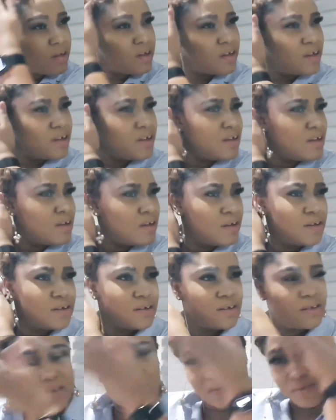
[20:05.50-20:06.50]

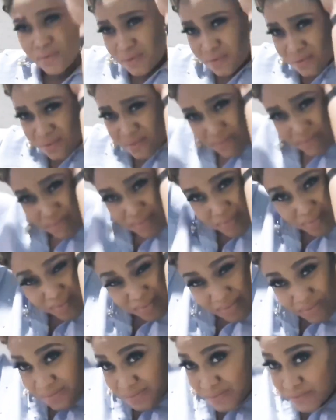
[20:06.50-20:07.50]

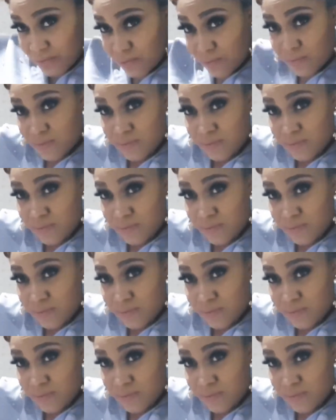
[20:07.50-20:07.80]
Nothing is said.